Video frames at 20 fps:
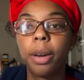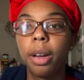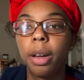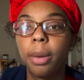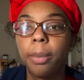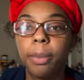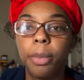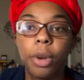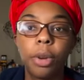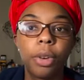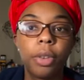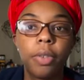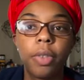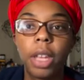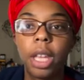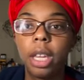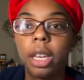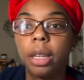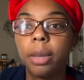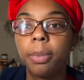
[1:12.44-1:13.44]

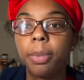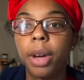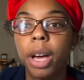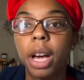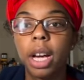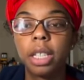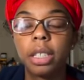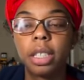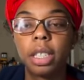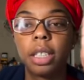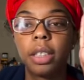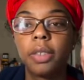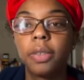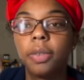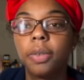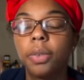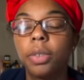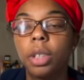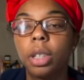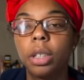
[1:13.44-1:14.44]
motivated, positive,